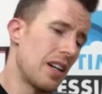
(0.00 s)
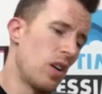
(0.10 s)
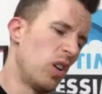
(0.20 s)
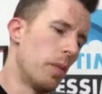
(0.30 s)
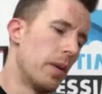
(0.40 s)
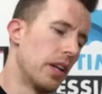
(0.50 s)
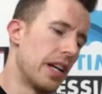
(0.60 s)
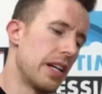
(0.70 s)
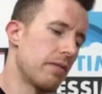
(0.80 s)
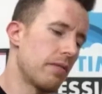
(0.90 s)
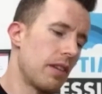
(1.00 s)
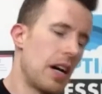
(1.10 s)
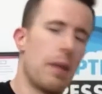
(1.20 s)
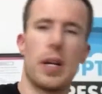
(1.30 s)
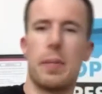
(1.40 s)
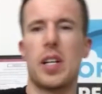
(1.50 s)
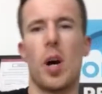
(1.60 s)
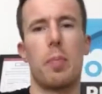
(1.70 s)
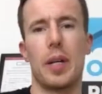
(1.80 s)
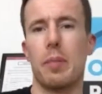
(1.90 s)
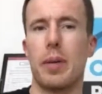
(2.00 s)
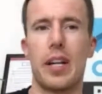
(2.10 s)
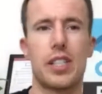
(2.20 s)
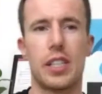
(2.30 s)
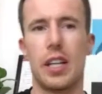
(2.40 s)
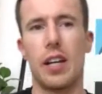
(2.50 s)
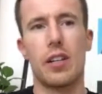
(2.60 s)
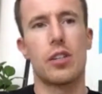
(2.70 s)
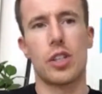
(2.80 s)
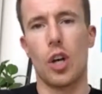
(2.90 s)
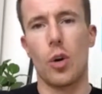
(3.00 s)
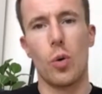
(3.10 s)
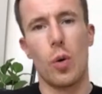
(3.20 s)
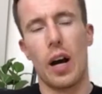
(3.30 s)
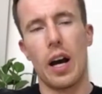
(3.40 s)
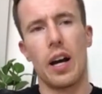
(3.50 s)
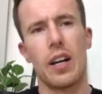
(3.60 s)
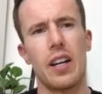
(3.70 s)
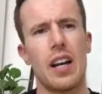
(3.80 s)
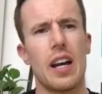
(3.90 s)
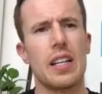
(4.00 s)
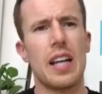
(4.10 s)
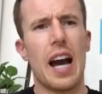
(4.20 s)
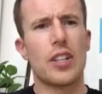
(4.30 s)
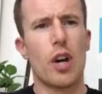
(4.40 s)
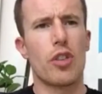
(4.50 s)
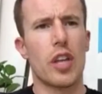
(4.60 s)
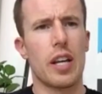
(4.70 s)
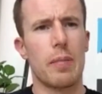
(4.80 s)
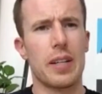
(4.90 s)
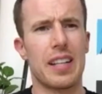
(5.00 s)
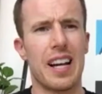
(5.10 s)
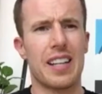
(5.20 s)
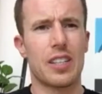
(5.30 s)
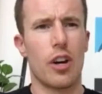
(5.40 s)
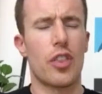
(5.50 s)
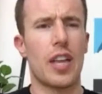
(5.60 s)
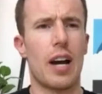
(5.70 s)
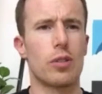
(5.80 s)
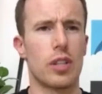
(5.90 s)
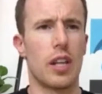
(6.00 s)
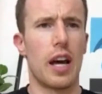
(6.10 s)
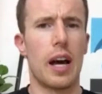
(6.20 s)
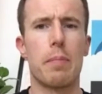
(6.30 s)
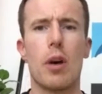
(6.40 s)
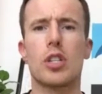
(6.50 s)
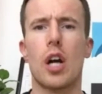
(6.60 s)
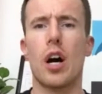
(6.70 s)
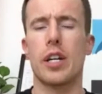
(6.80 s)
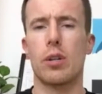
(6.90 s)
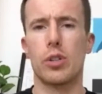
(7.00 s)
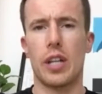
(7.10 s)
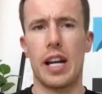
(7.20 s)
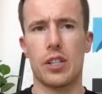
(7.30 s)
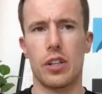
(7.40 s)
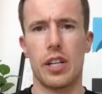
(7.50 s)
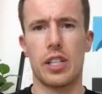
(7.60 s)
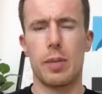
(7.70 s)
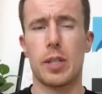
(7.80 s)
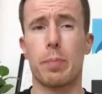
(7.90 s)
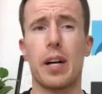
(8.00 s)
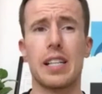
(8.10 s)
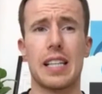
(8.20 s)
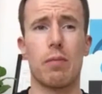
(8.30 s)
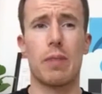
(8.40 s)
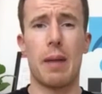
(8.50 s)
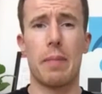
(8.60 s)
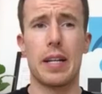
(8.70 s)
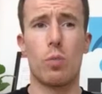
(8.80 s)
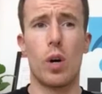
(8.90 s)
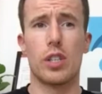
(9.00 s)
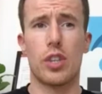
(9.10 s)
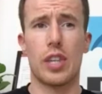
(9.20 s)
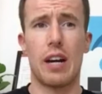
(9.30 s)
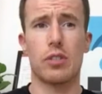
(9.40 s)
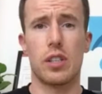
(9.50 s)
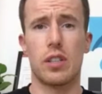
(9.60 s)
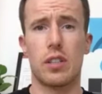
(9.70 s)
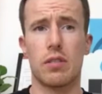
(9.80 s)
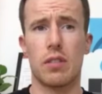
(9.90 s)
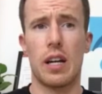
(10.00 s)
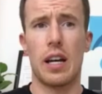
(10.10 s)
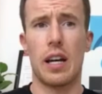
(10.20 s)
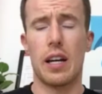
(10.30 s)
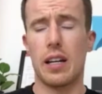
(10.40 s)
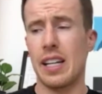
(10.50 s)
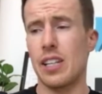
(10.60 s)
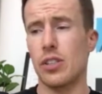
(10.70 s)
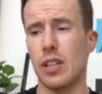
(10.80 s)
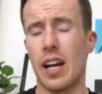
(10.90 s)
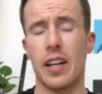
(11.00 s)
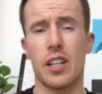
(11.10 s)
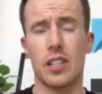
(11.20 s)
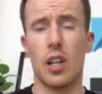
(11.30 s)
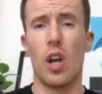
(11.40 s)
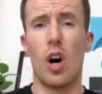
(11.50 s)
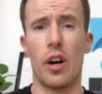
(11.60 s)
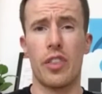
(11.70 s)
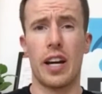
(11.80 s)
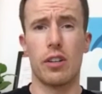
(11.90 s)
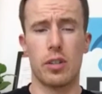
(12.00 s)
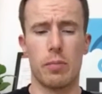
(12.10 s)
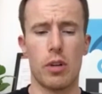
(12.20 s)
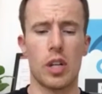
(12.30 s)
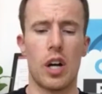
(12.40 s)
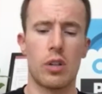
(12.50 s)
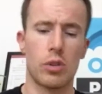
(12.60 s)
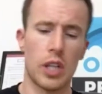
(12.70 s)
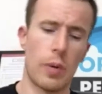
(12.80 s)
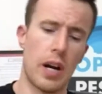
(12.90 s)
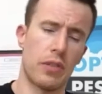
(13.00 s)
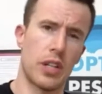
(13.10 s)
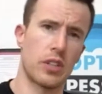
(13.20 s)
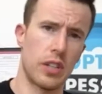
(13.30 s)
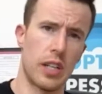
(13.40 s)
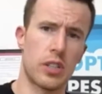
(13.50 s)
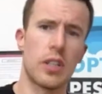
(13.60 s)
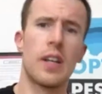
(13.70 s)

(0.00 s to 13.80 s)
ultimately I'm going to be copying and pasting it. So. Yeah, I don't think, Anna's got 1,000 there. Most articles on Act On This, you'd be surprised how many words 1,000 is, Anna. It's a lot, 1,000. Most articles I write for Act On This,